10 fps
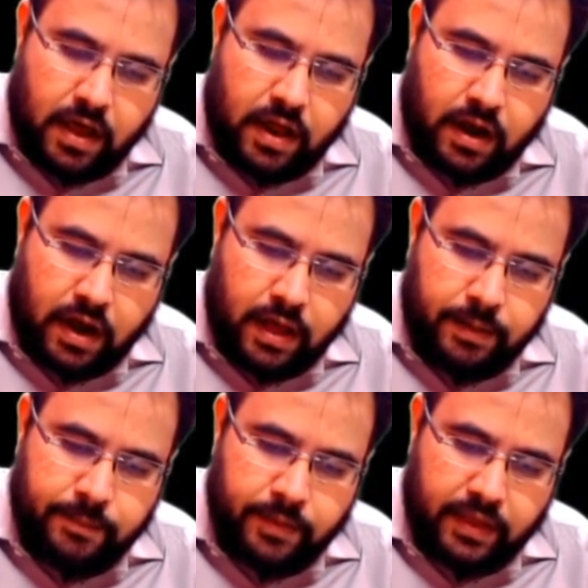
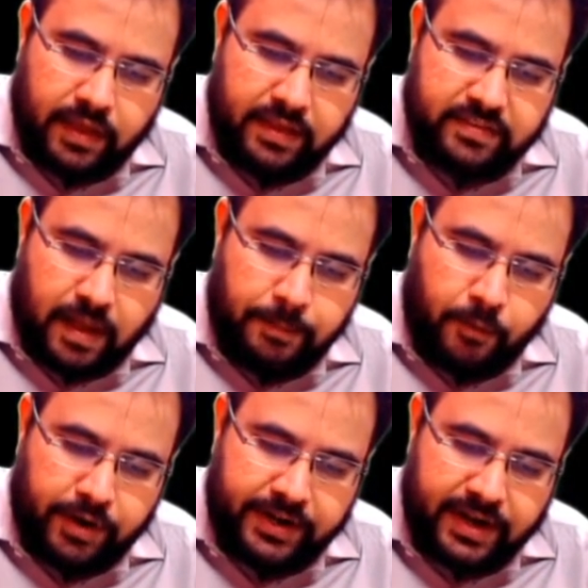Ram is
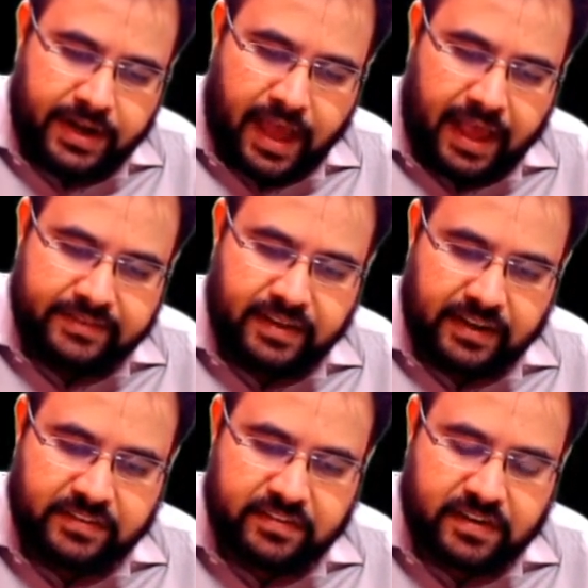appointed as a
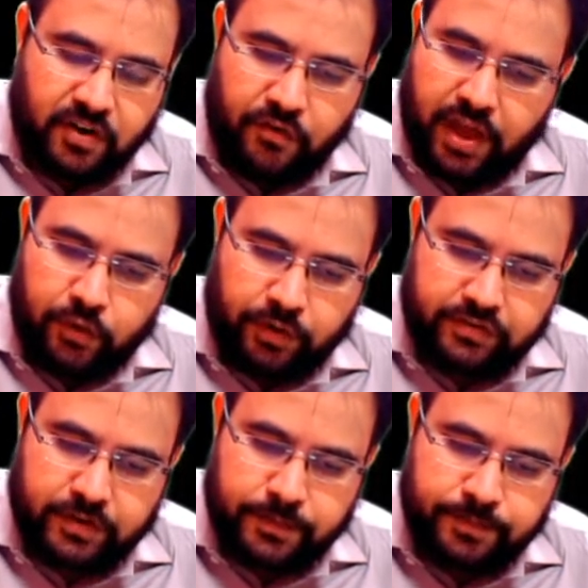registered valuer,
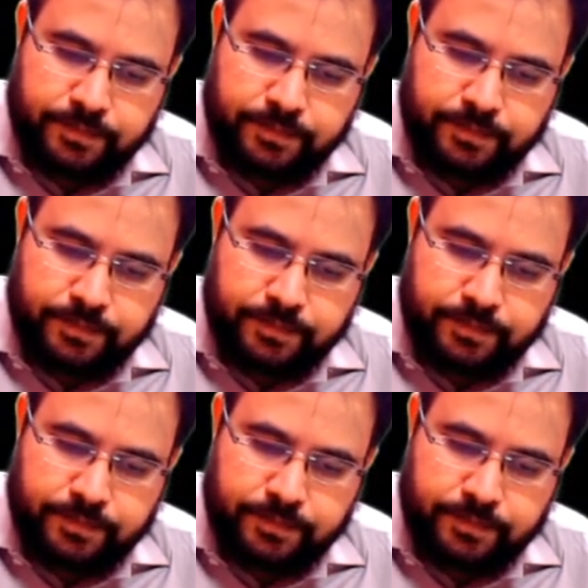sir.